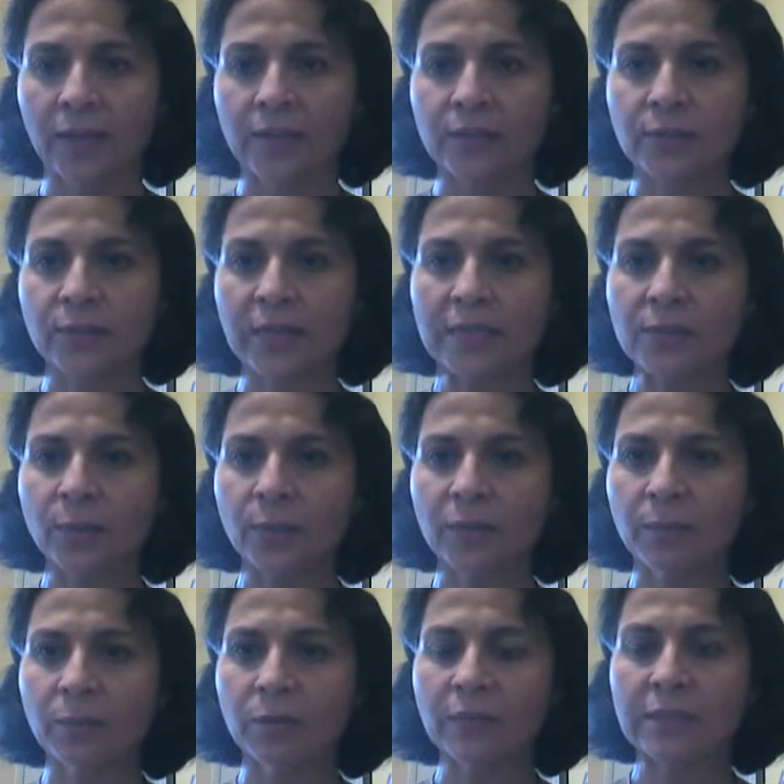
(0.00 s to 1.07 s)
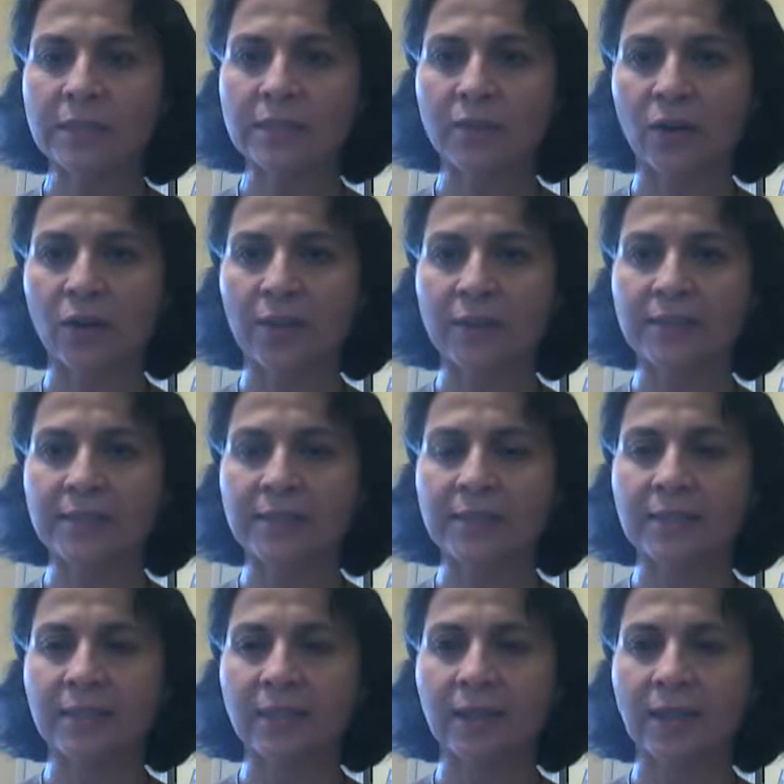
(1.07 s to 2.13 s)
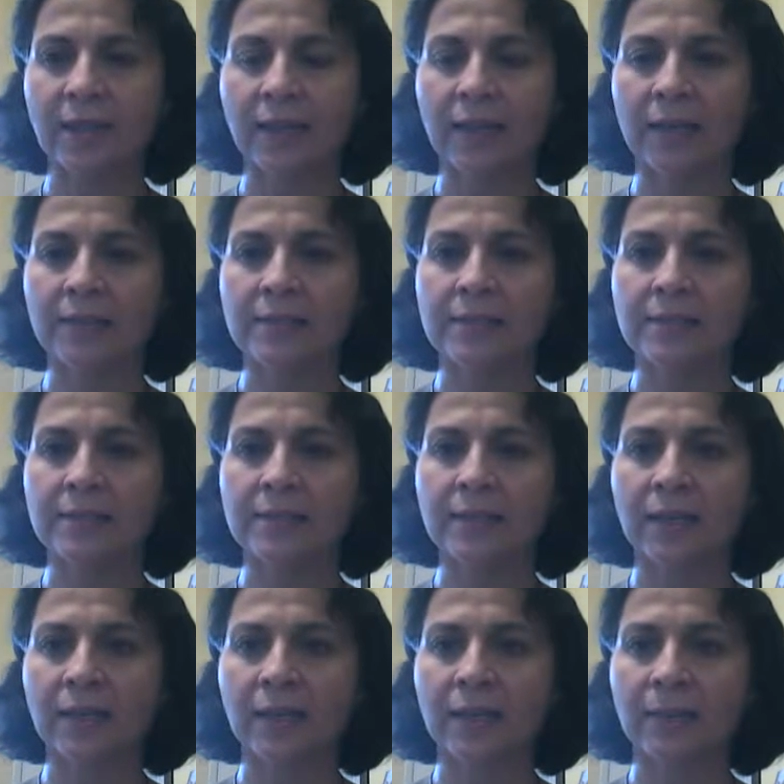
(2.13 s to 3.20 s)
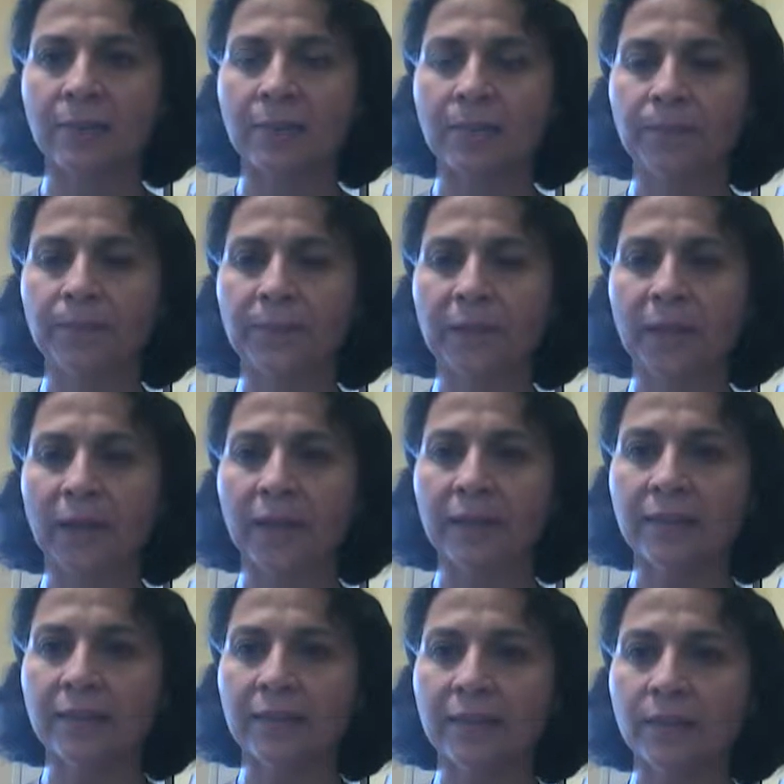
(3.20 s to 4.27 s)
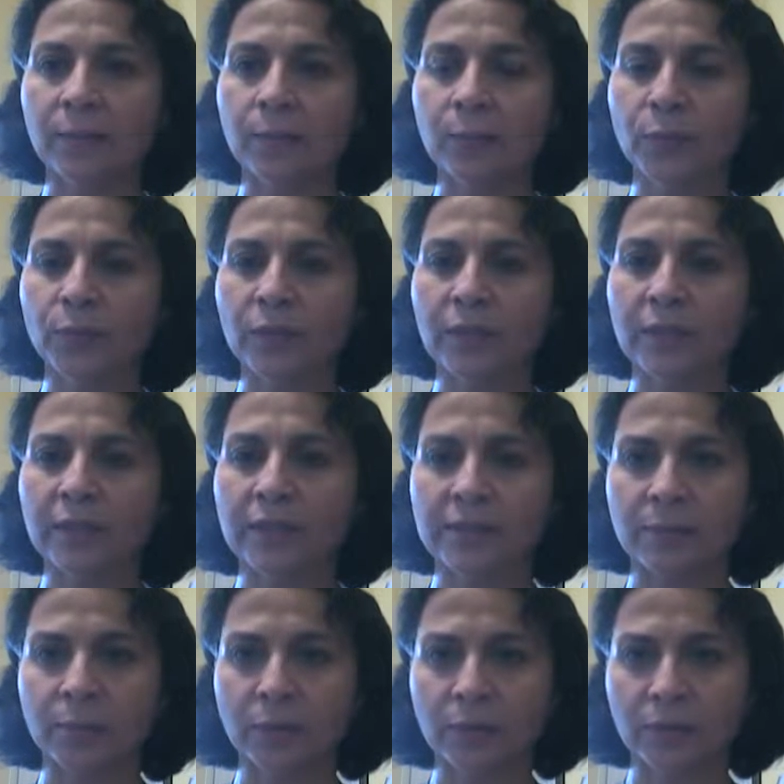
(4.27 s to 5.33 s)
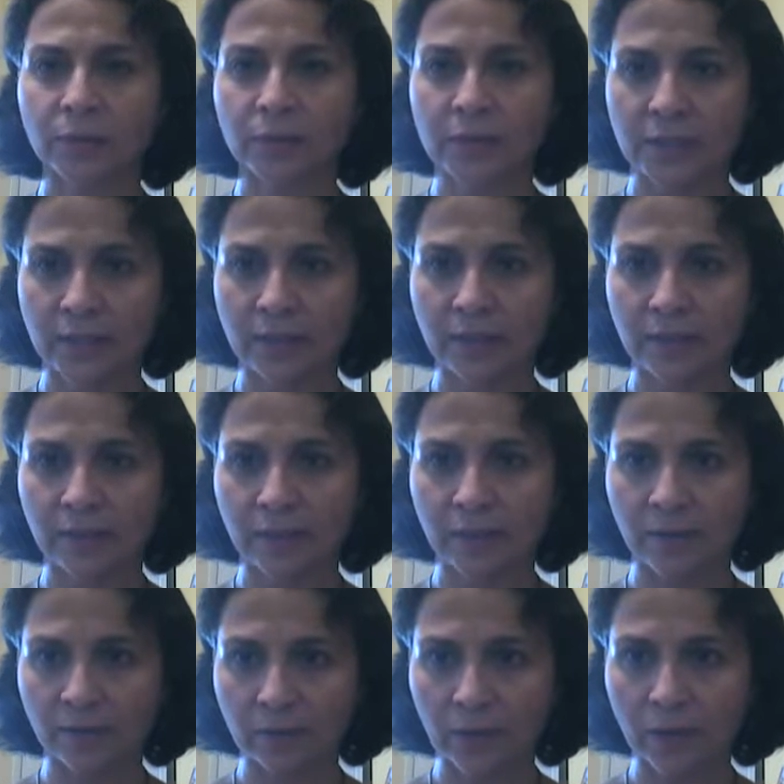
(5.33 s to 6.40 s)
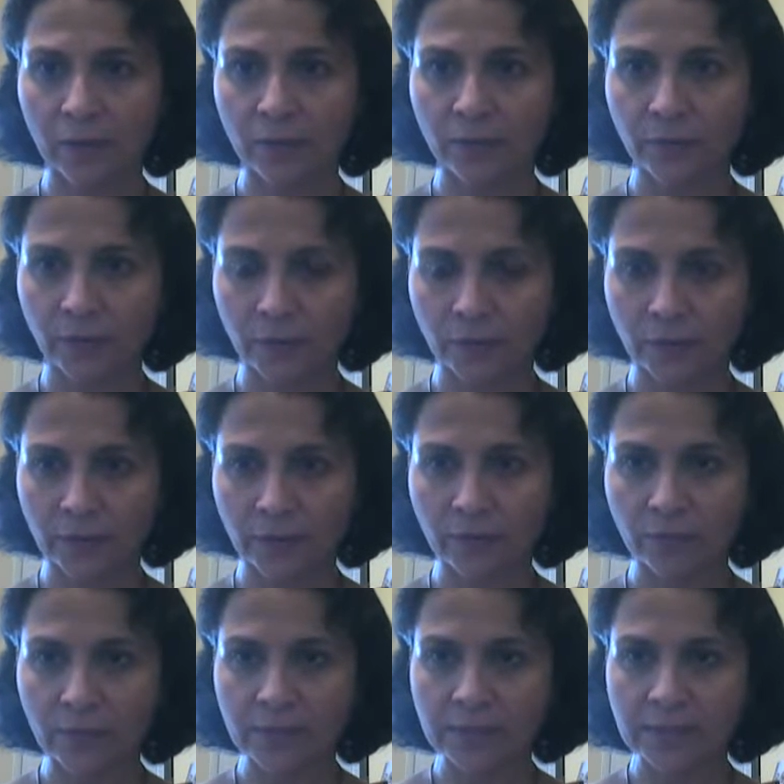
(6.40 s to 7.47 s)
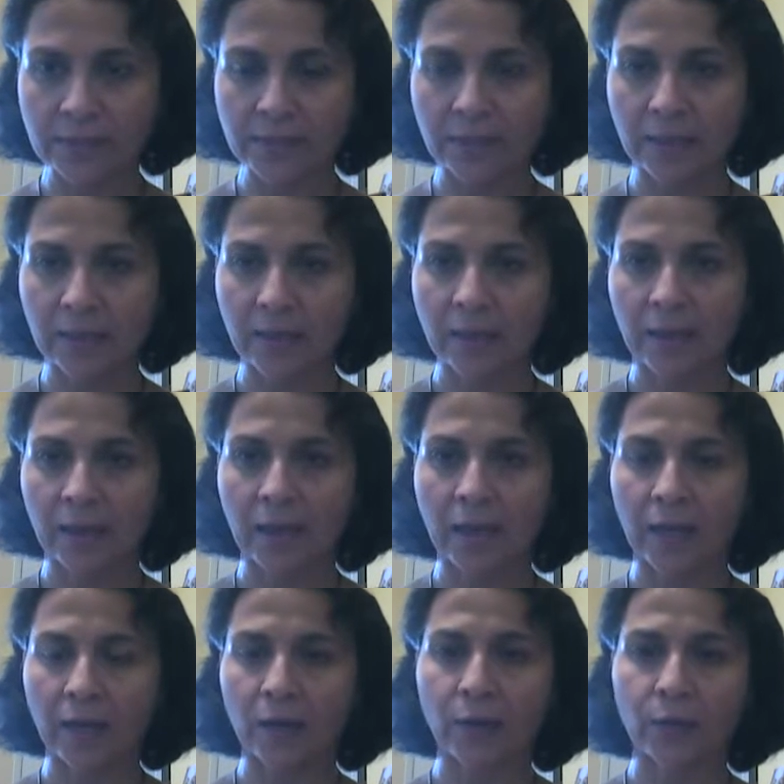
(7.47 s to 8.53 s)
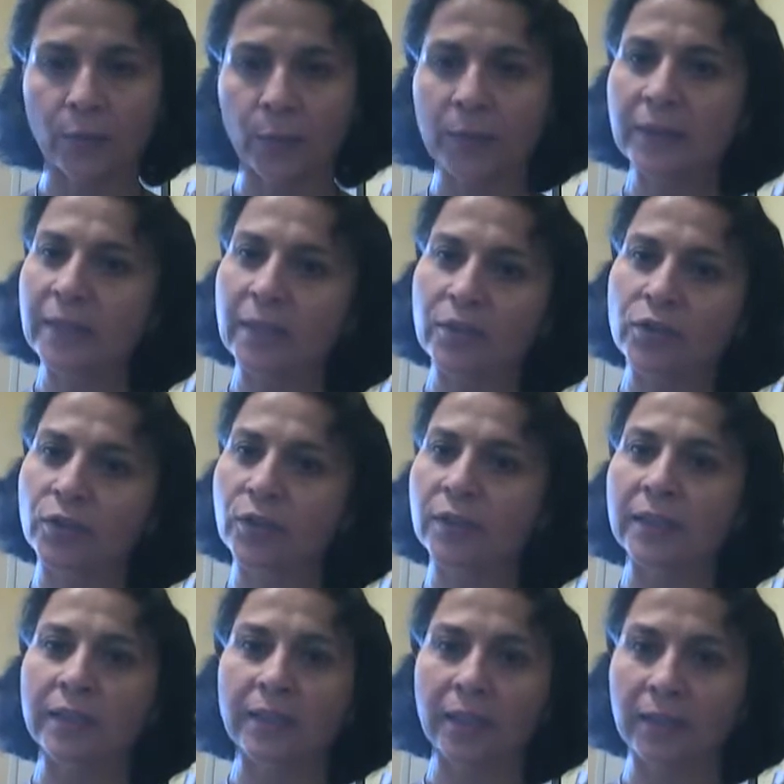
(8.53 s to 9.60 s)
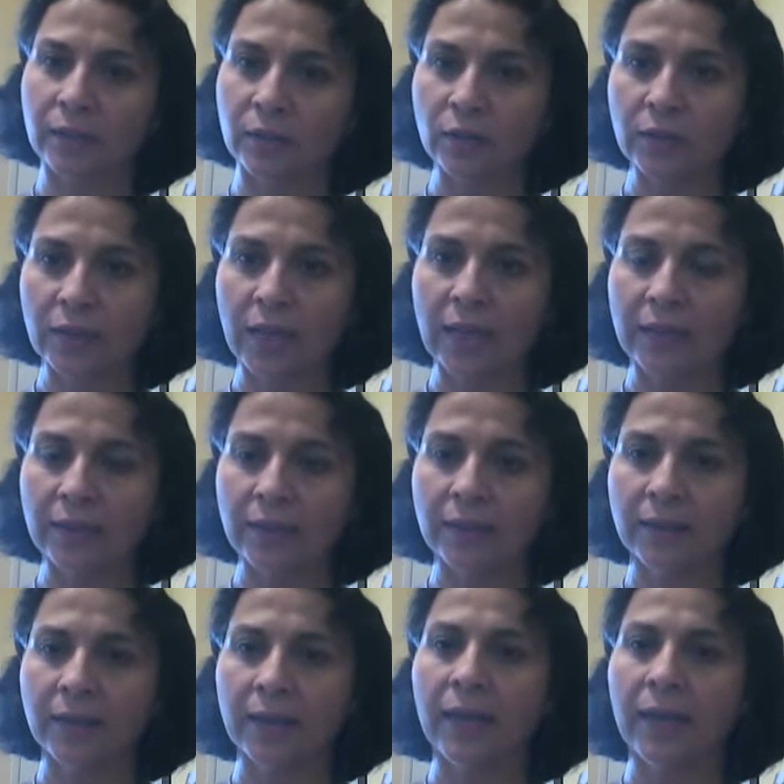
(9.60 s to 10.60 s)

So that's where the movie starts. And I think the movie is a beautiful tale of love, of forgiveness, of what that journey can look like.